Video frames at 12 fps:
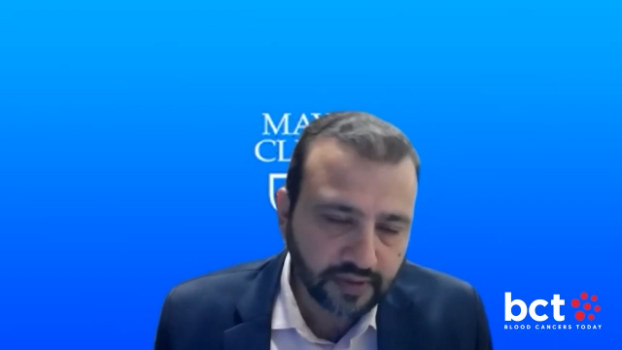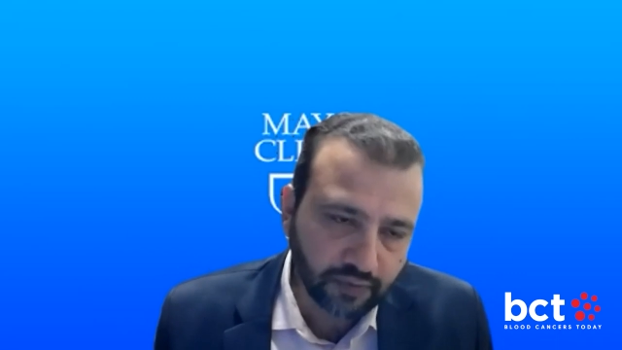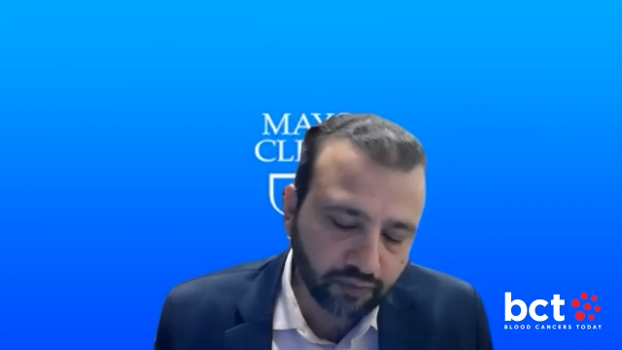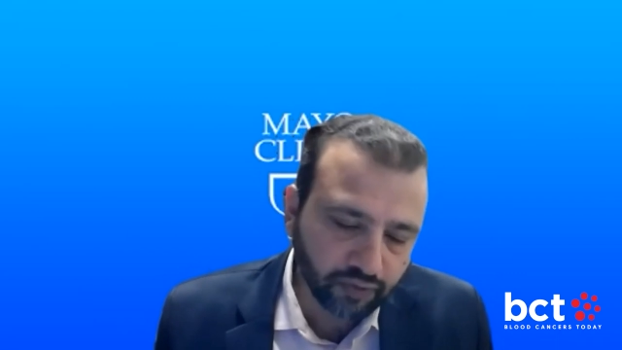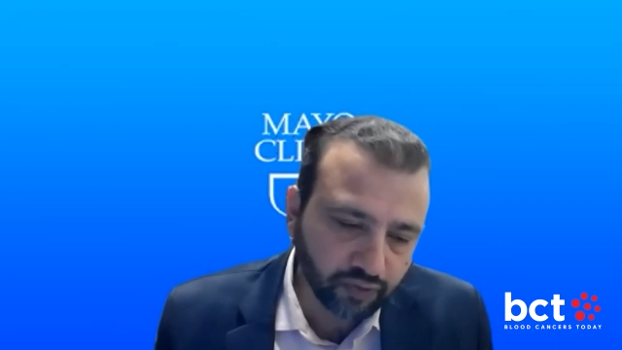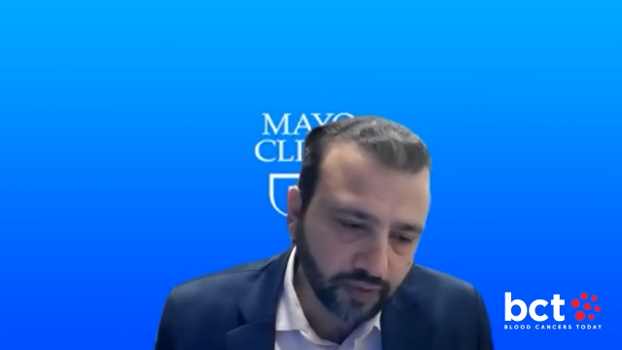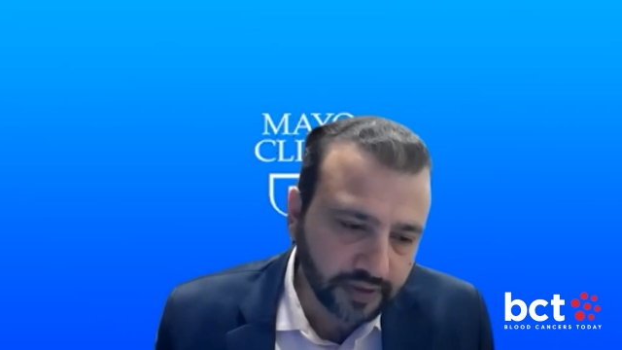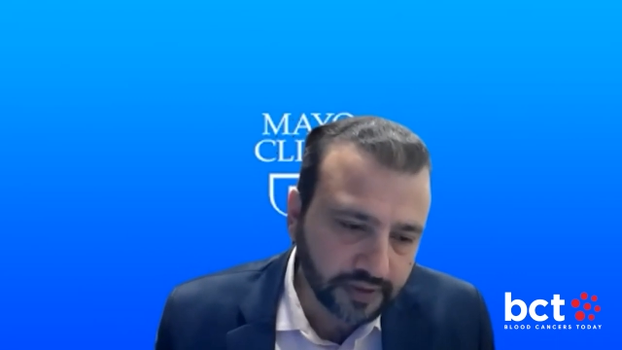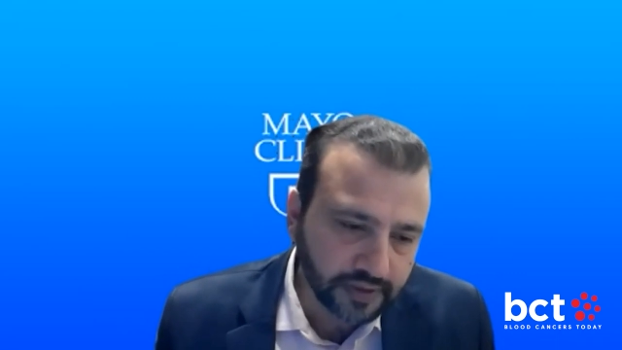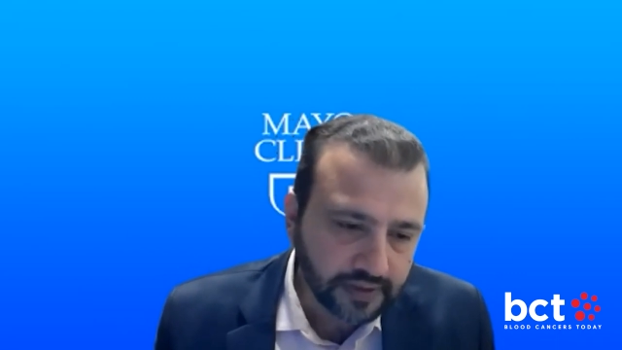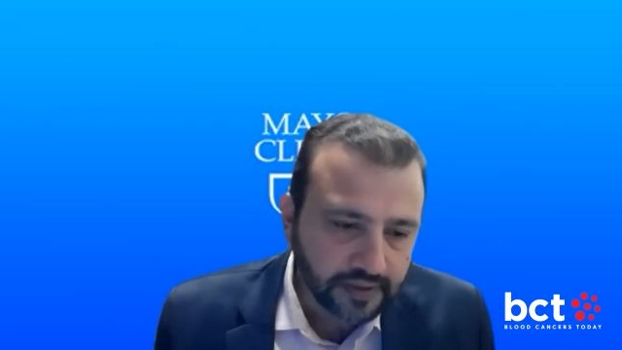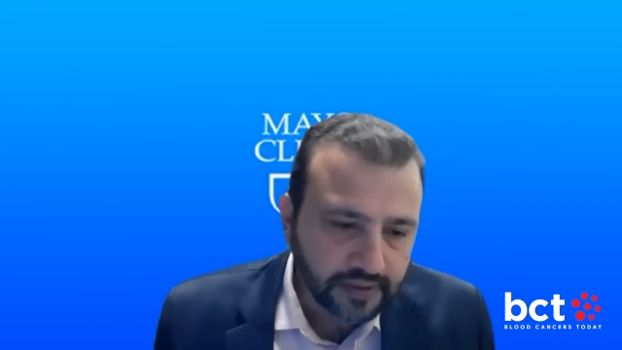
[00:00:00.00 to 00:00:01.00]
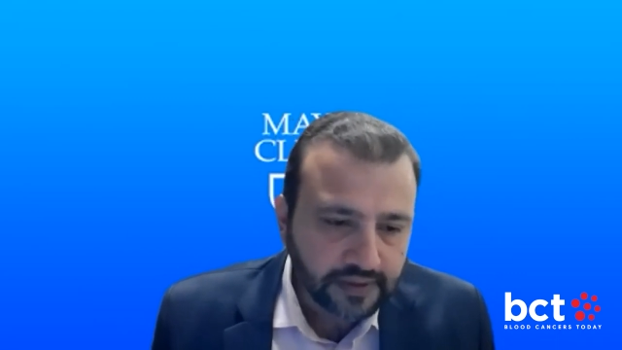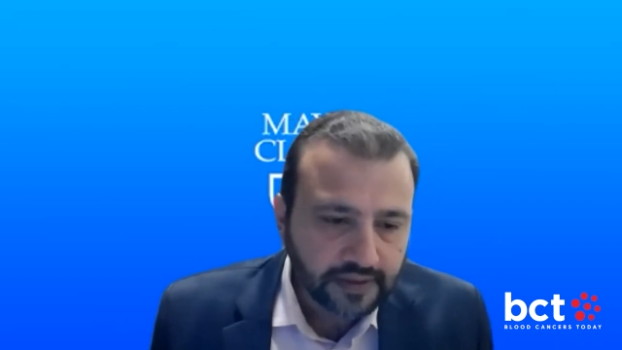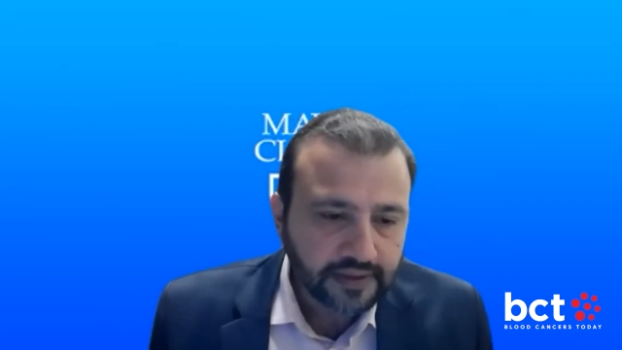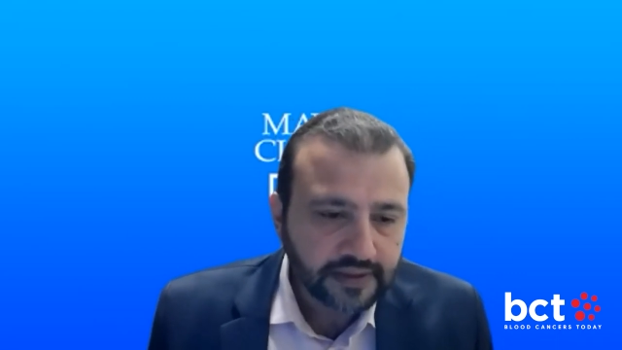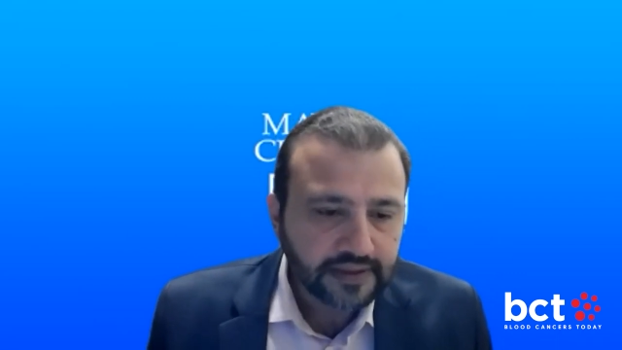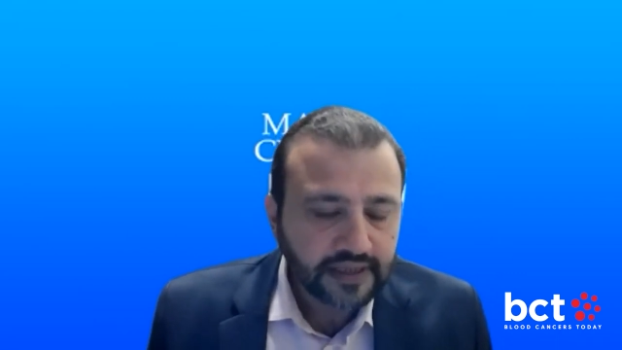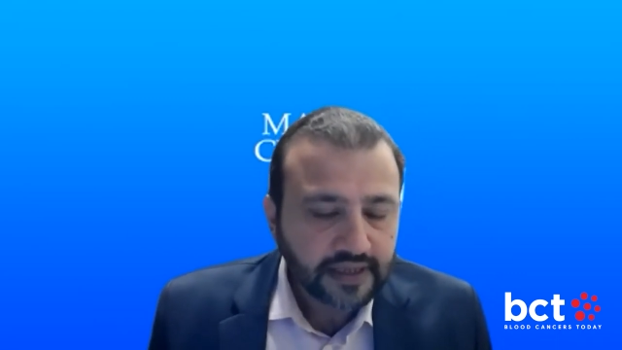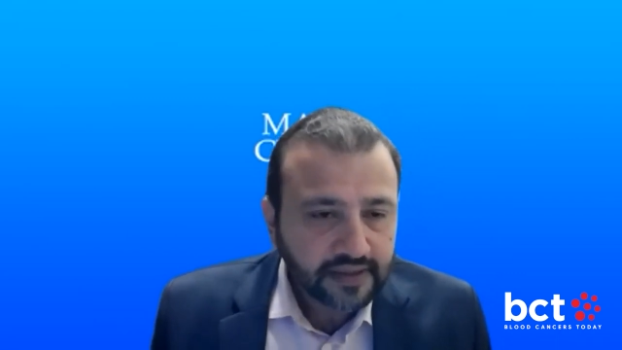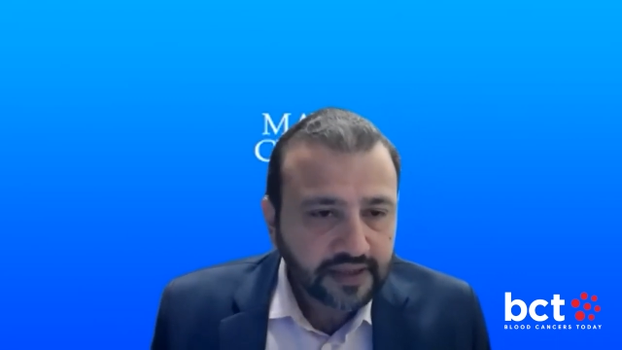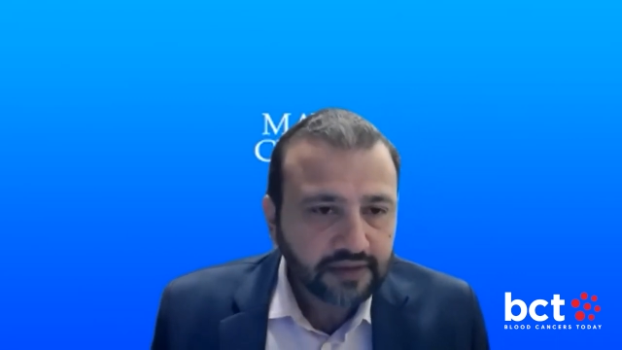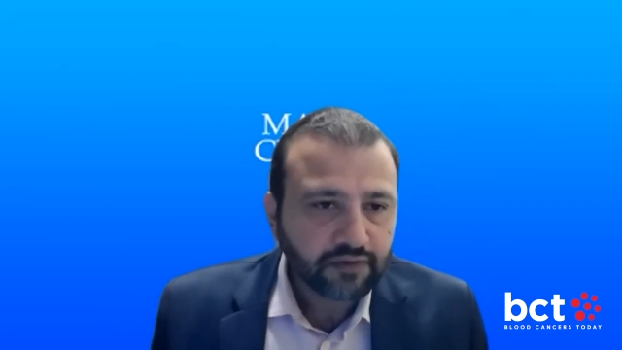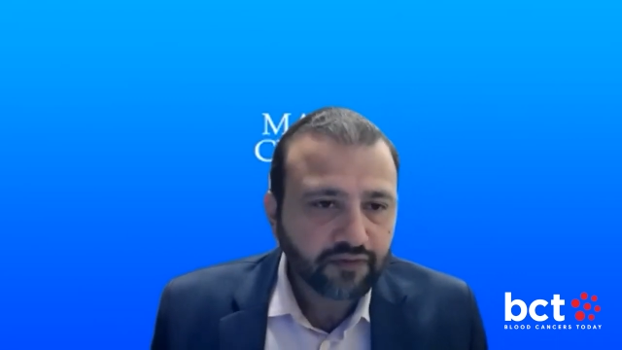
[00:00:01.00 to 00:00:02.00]
That was one. The other
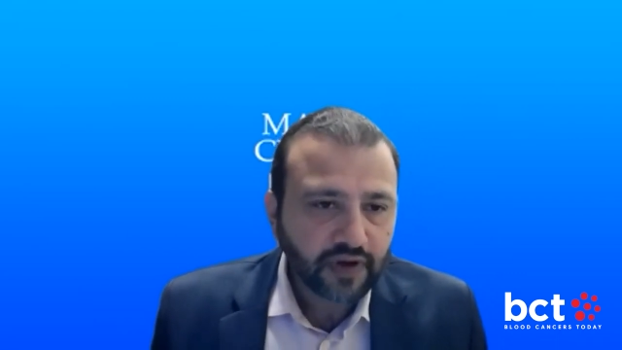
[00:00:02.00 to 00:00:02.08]
thing we